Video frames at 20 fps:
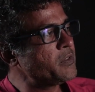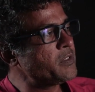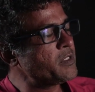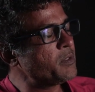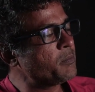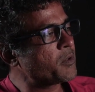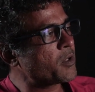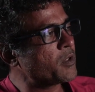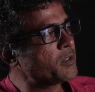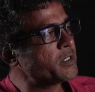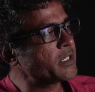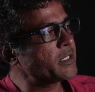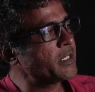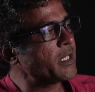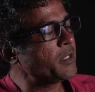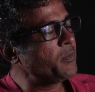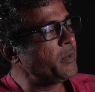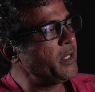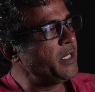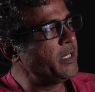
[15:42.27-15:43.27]
is a project
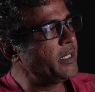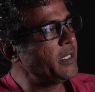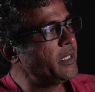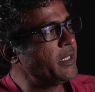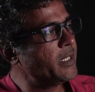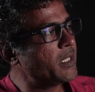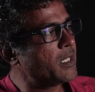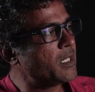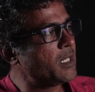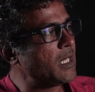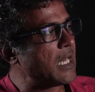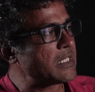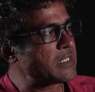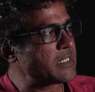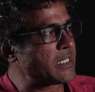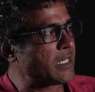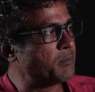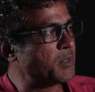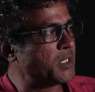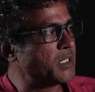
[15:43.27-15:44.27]
that we did last
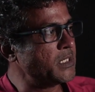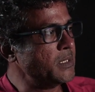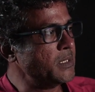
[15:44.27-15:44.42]
summer.